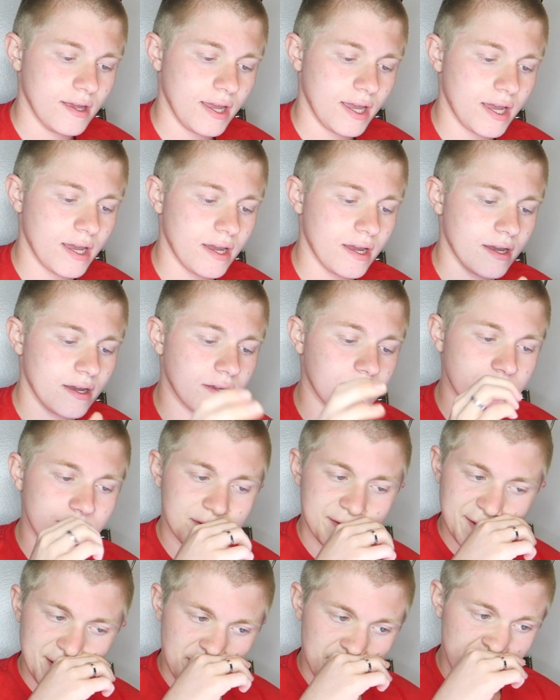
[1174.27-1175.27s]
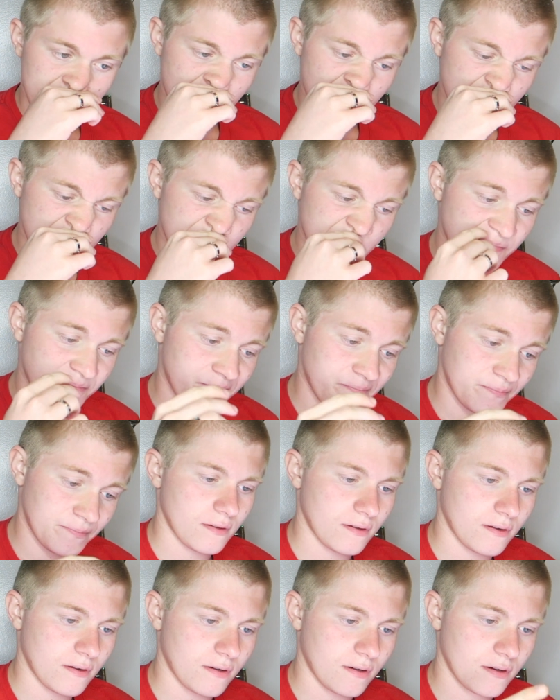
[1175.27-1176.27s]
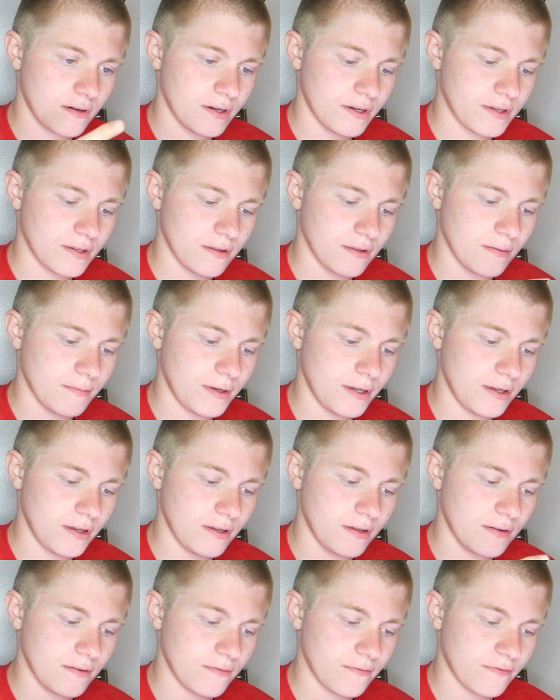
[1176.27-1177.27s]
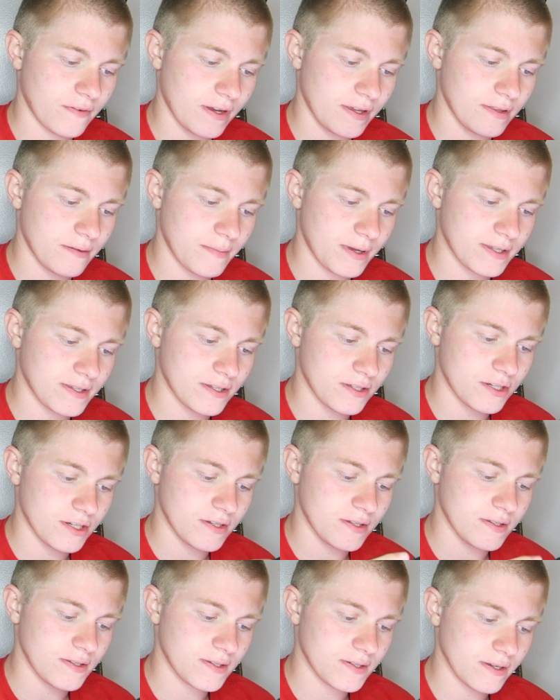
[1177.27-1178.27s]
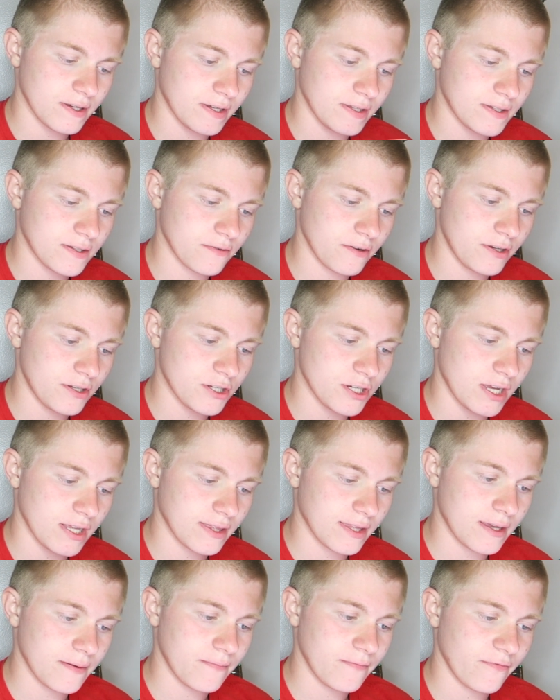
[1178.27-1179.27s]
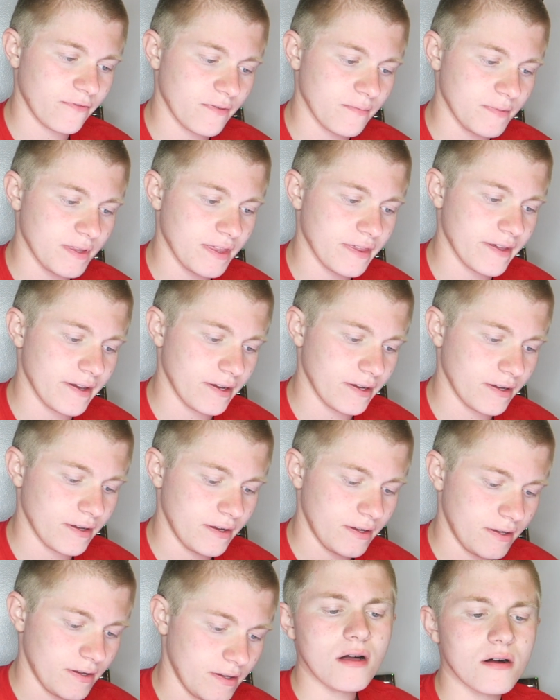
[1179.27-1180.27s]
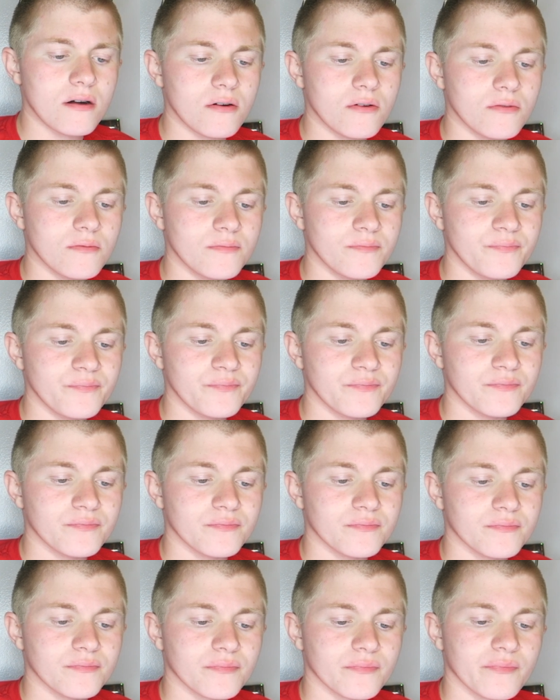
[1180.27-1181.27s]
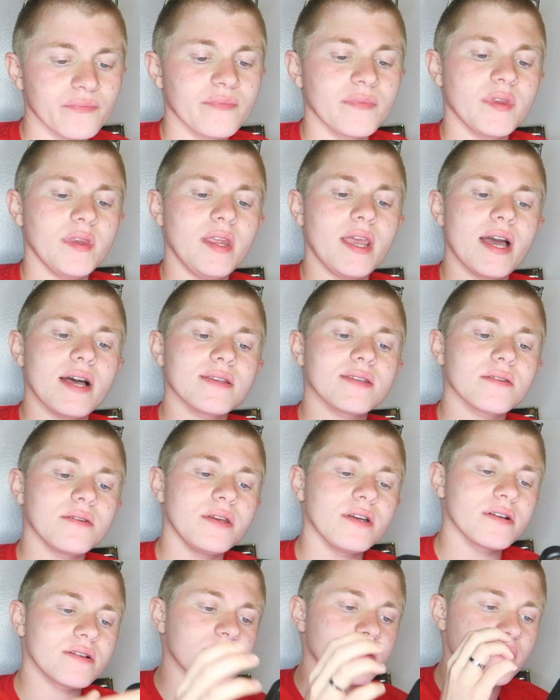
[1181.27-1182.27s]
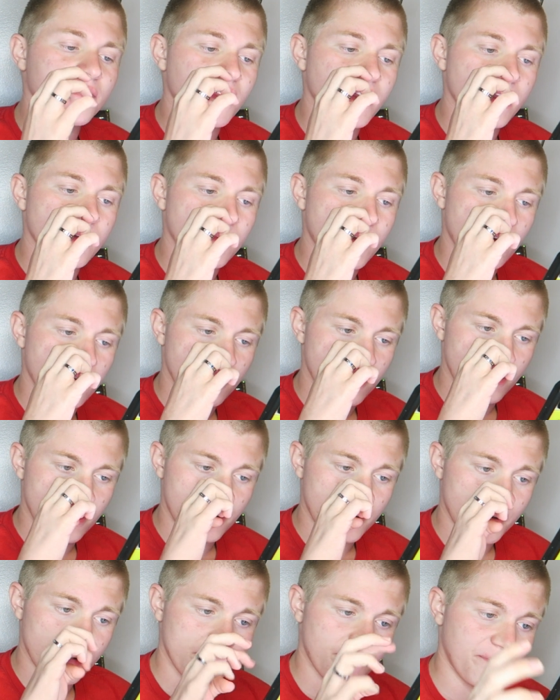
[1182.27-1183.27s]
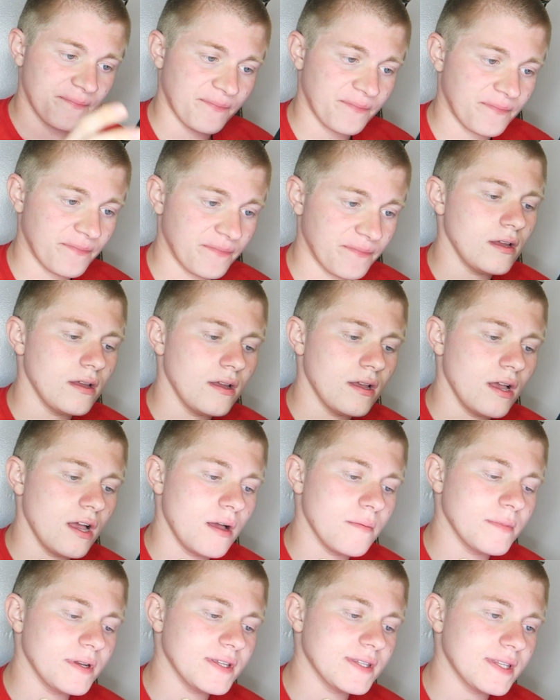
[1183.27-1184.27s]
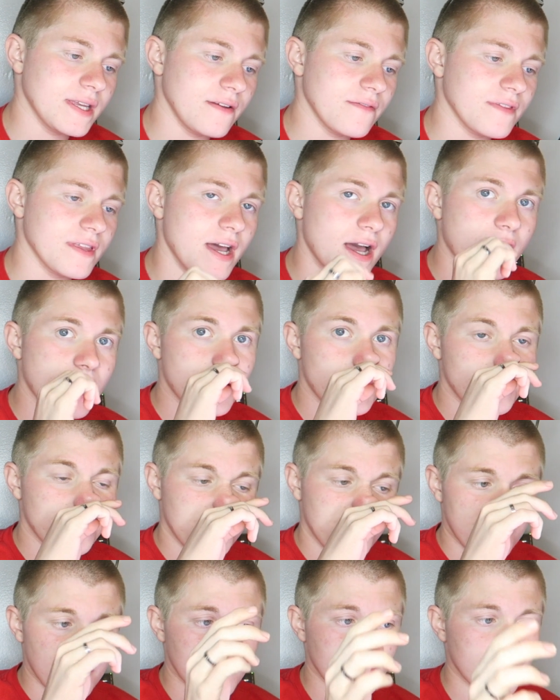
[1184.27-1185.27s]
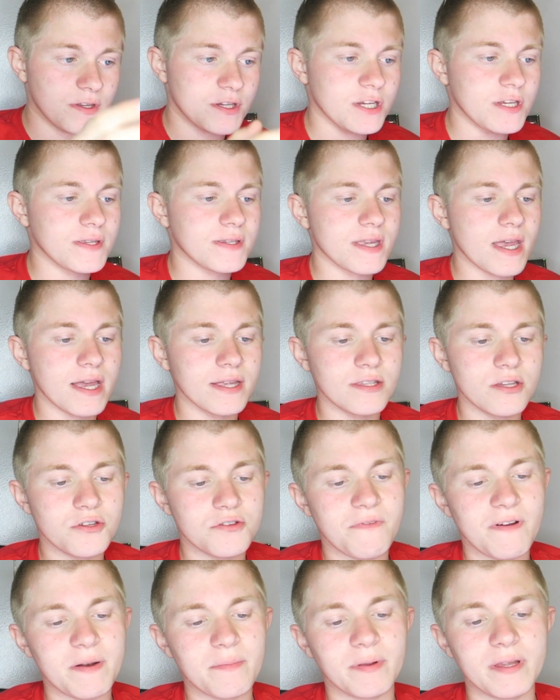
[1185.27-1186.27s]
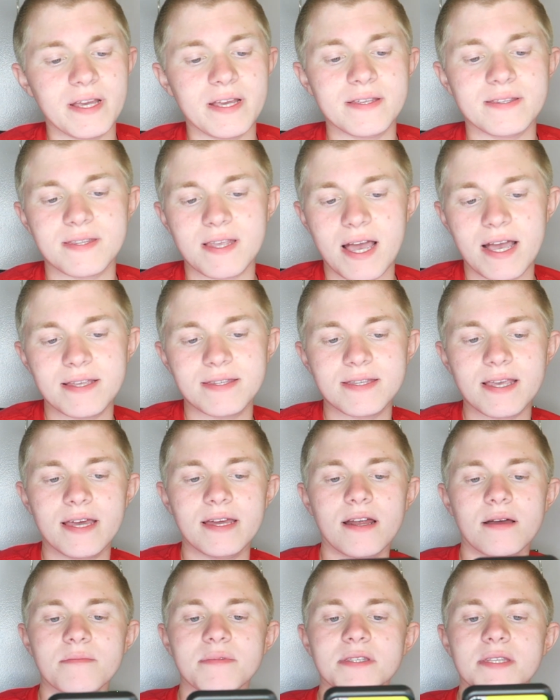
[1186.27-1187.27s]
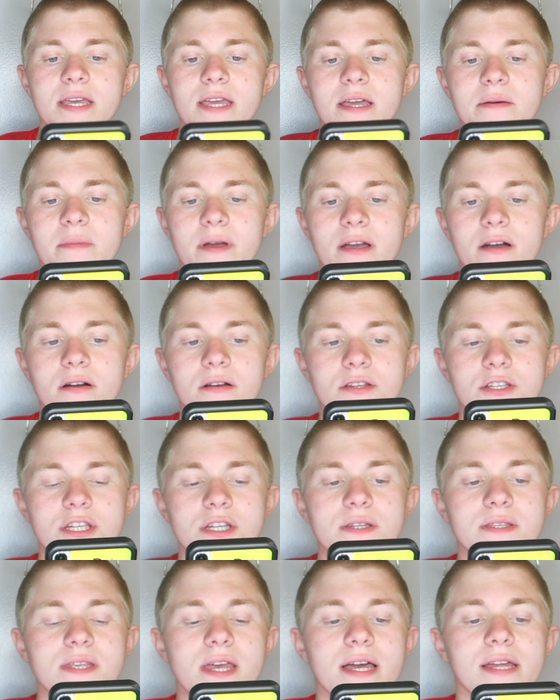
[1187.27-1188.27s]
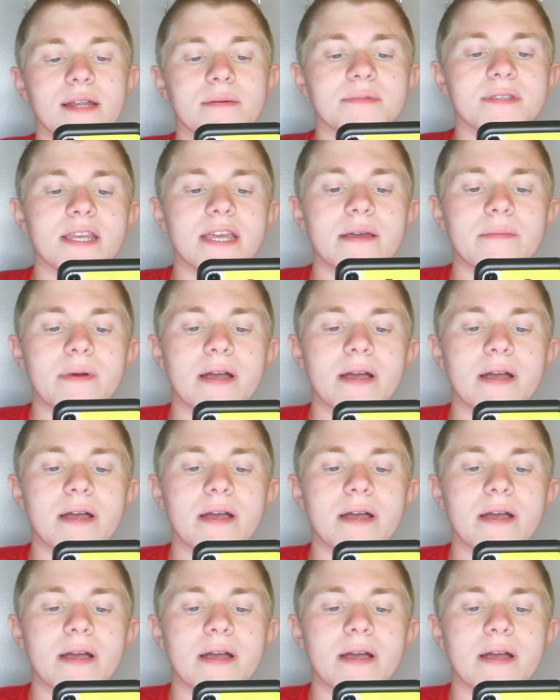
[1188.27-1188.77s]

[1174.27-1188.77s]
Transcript: and alright, let me find the messages so I can screenshot them from the thing. Oh yeah, so here's the thing about her. I'm gonna save that. She said, did you find a place? I said, she said, I'm staying at